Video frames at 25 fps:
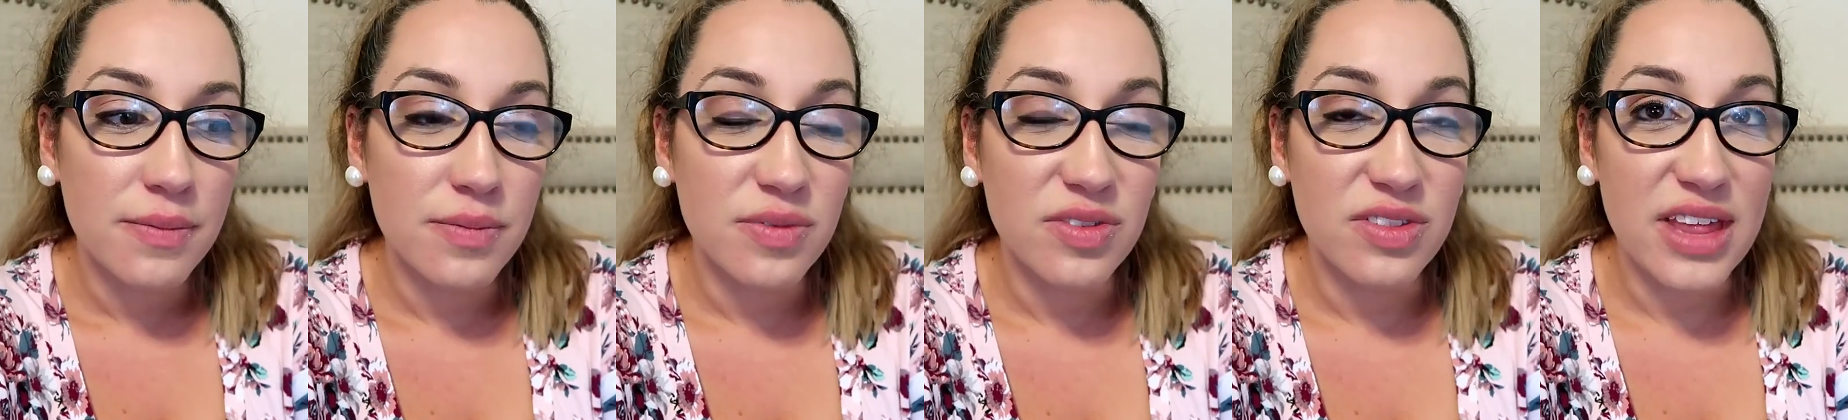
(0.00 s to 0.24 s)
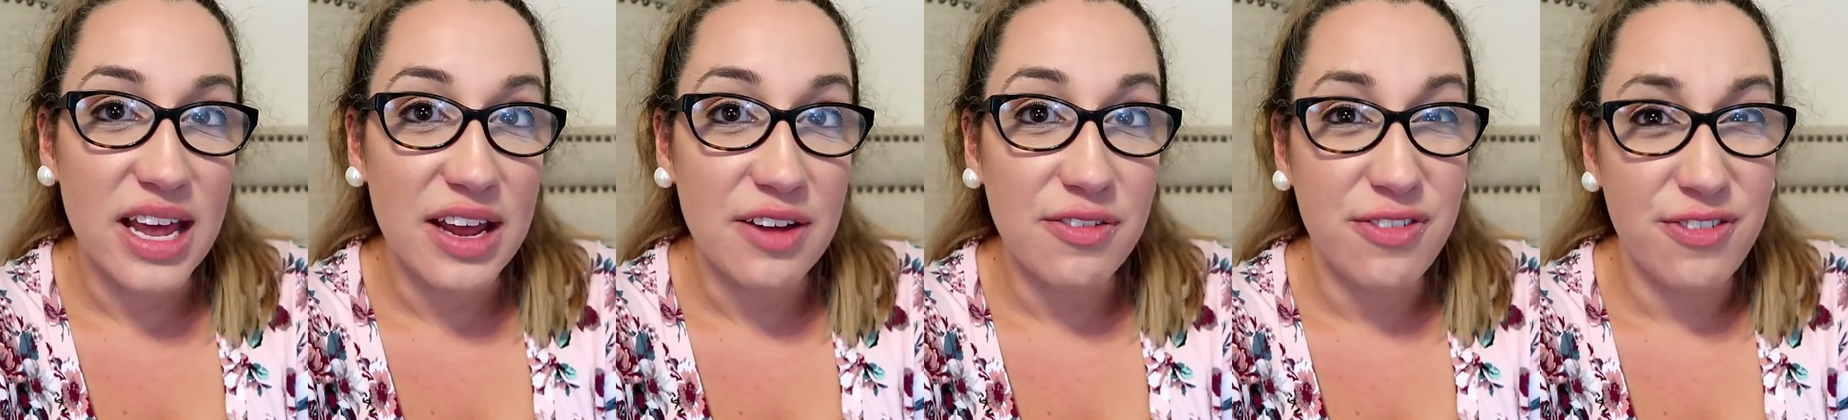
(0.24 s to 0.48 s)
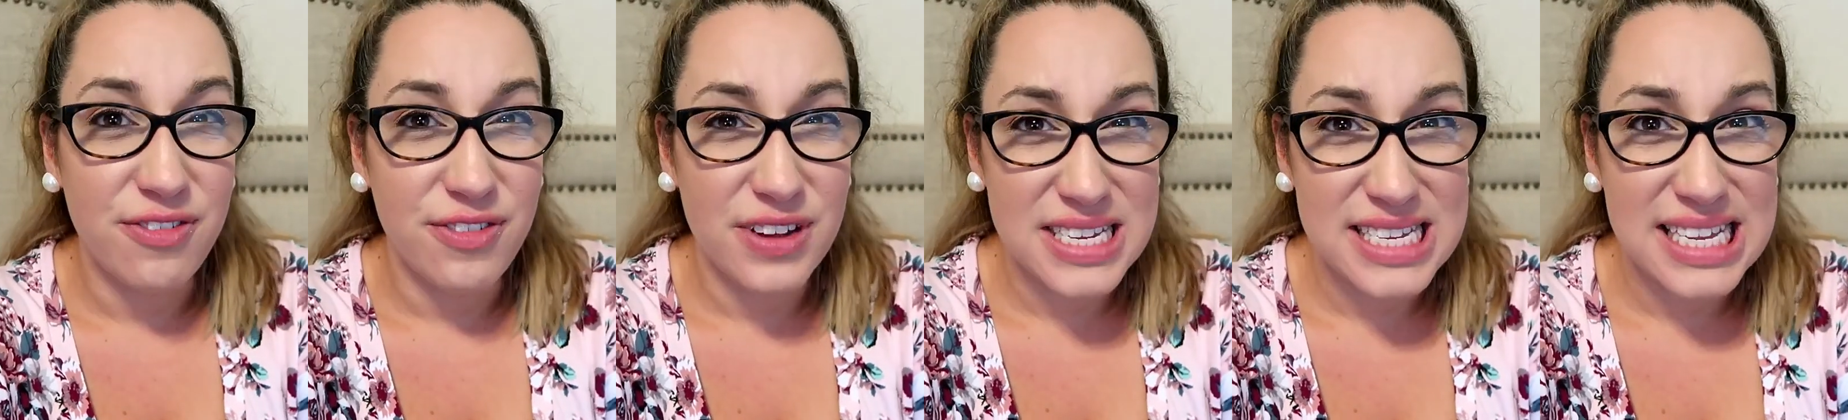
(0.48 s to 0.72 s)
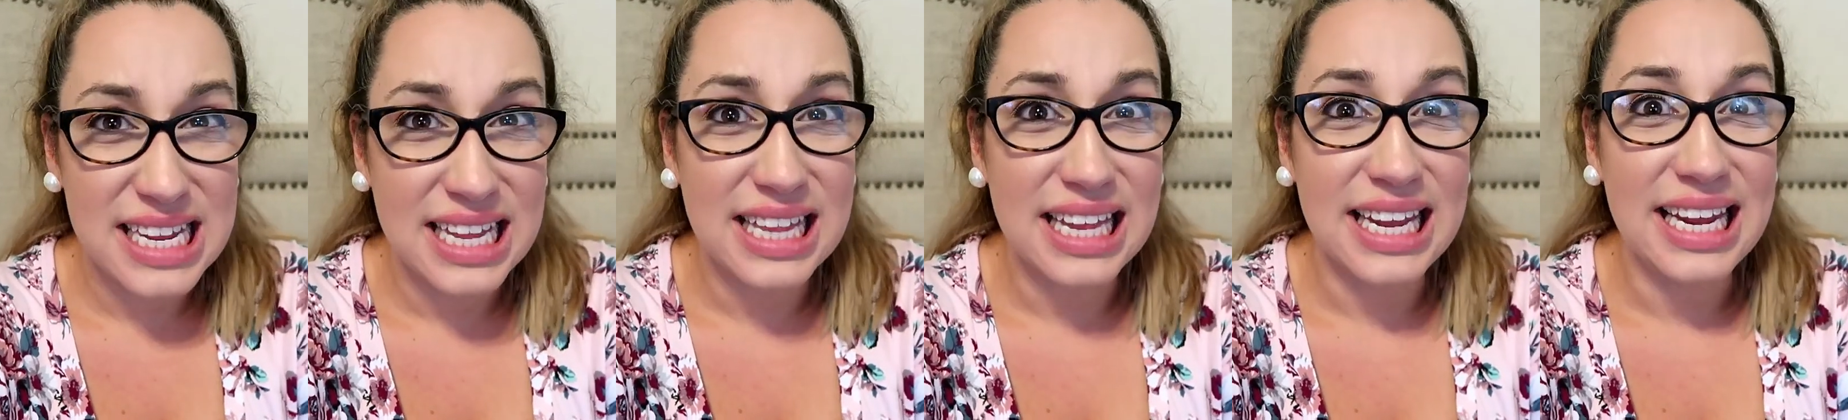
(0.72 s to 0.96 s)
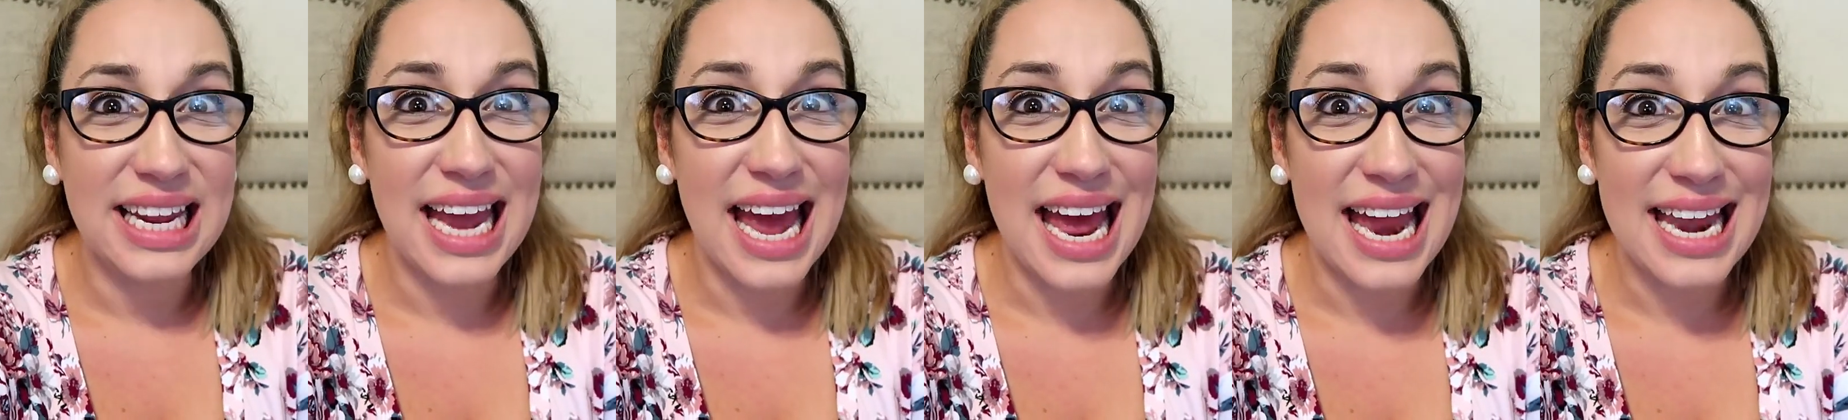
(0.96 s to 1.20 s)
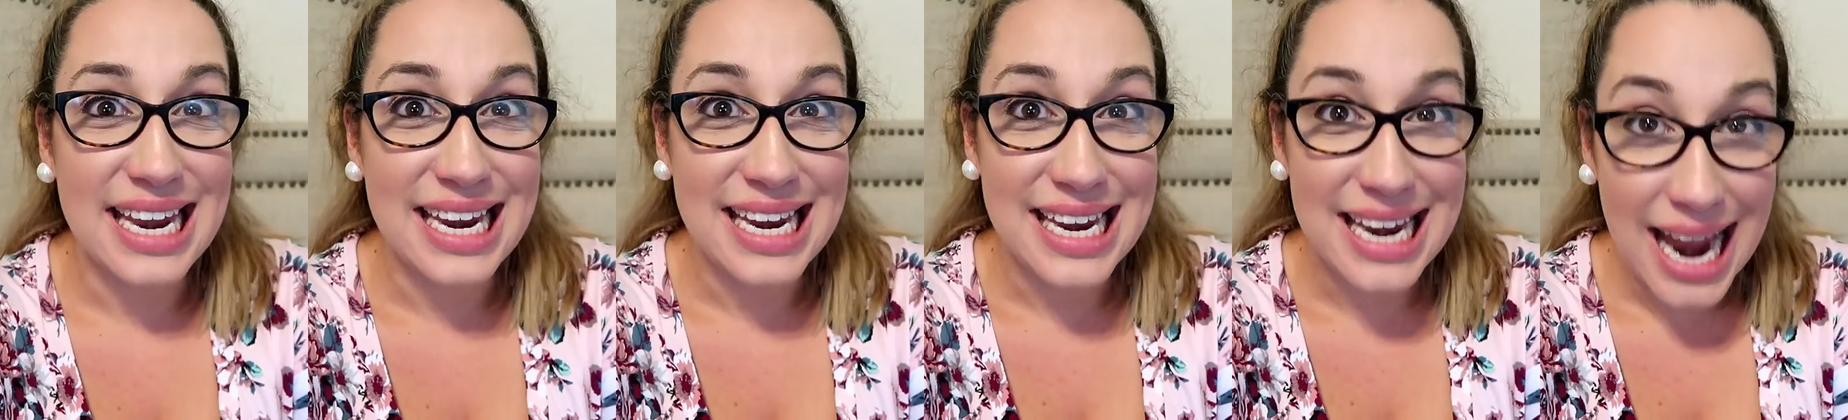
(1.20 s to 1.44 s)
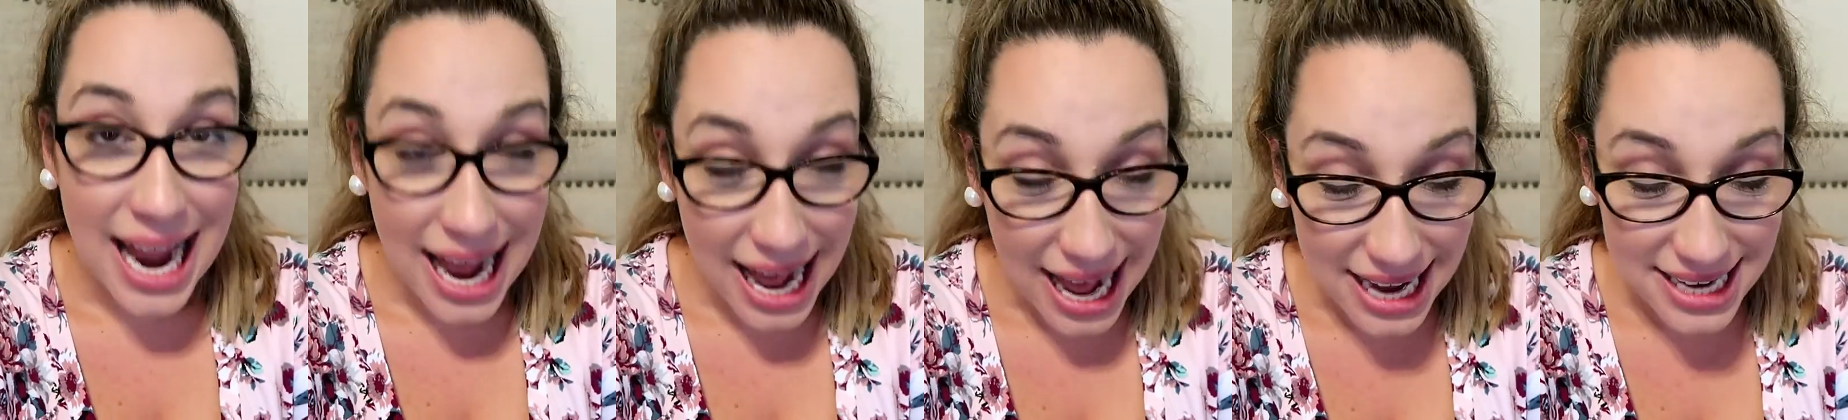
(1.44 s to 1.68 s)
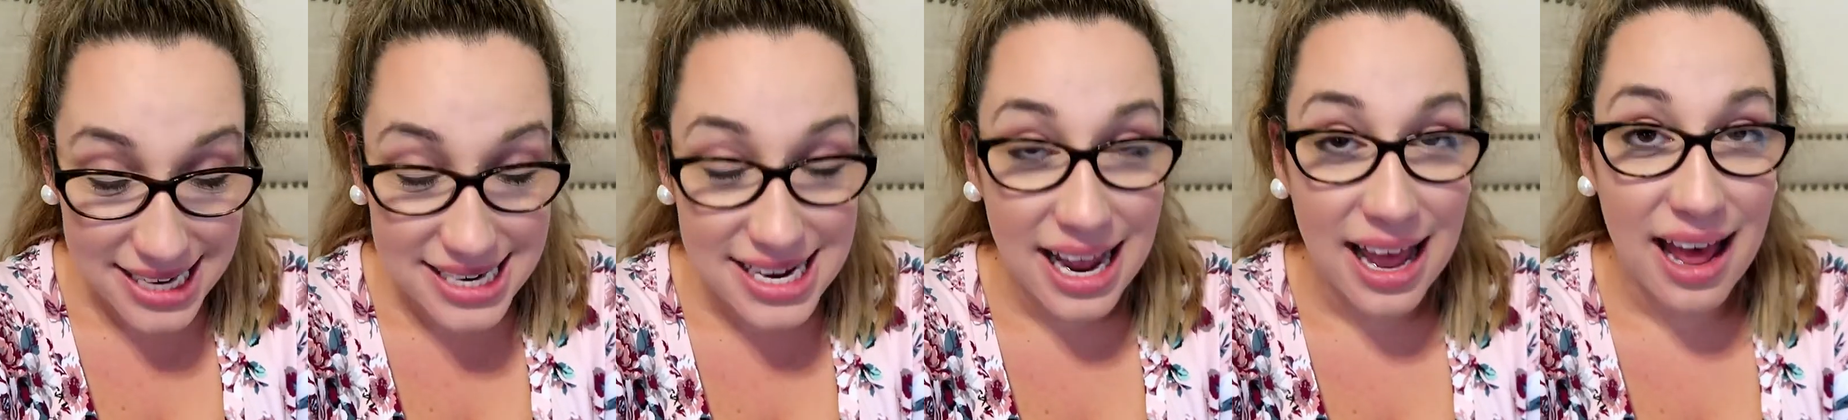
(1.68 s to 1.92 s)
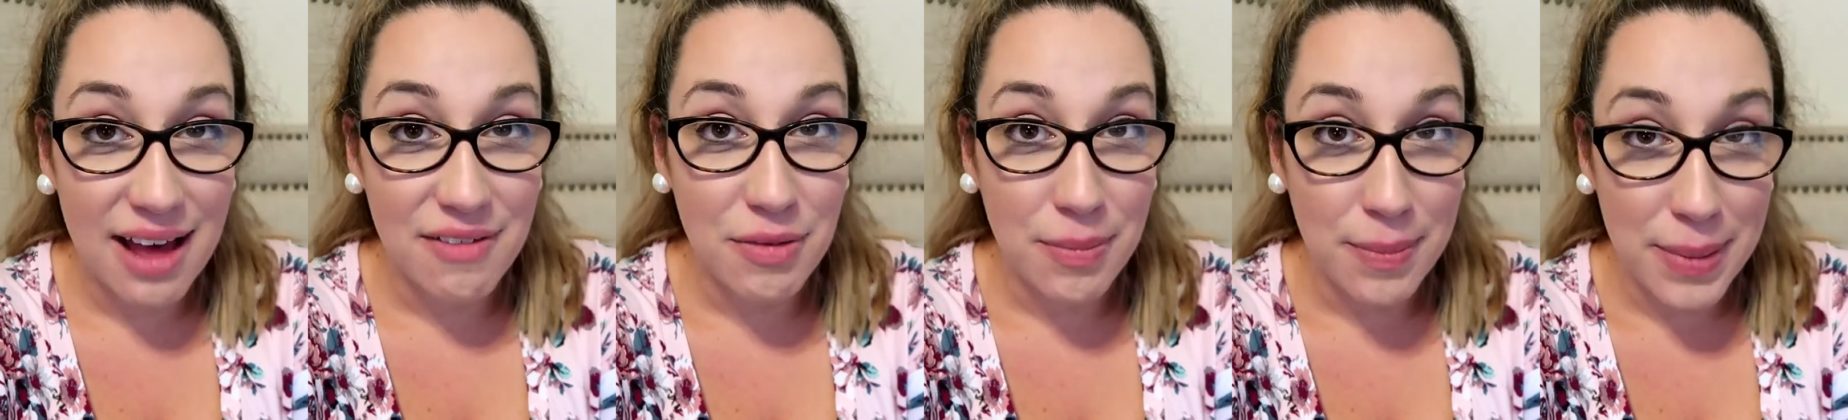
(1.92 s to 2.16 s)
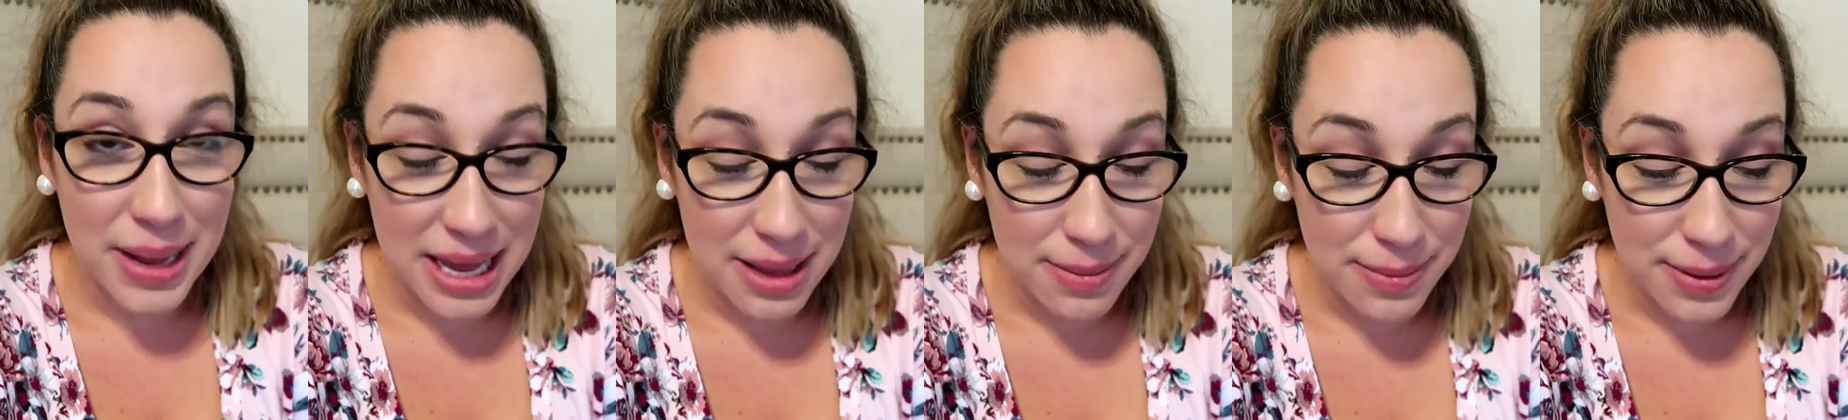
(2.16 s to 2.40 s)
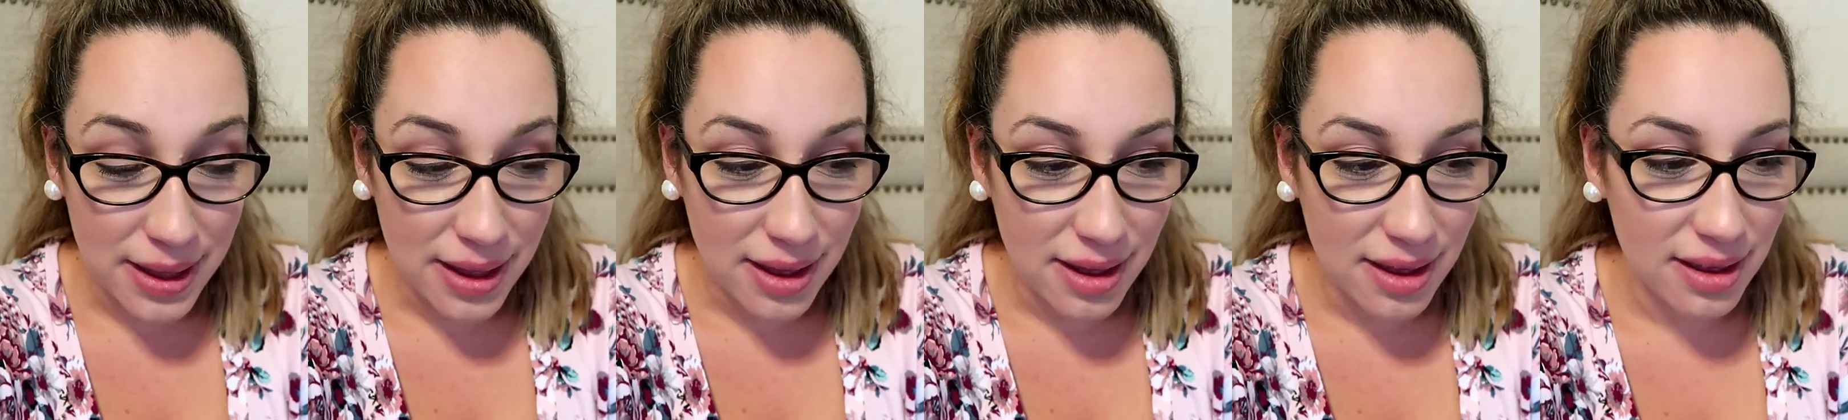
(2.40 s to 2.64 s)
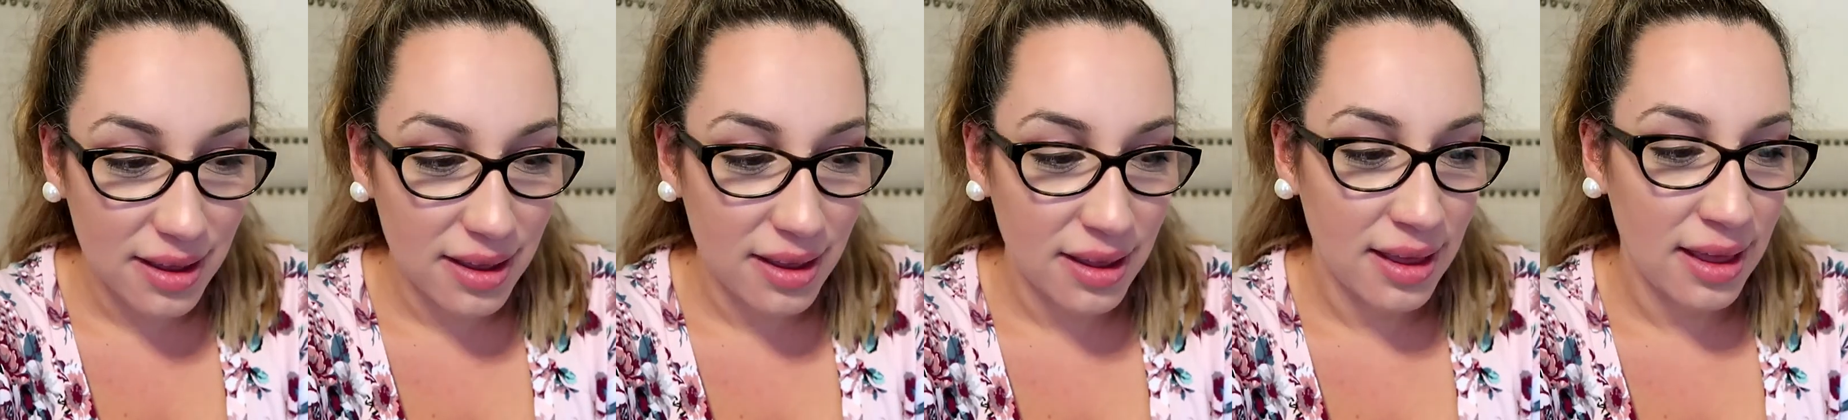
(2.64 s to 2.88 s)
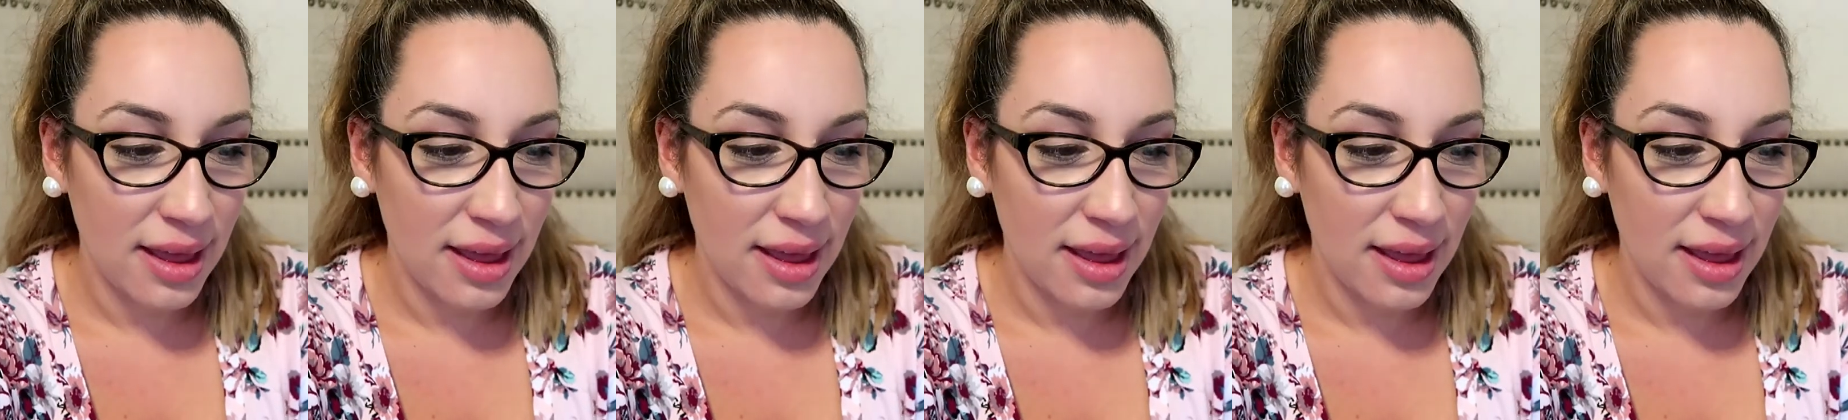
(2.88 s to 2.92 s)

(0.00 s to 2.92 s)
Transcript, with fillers: they physically cannot have a baby.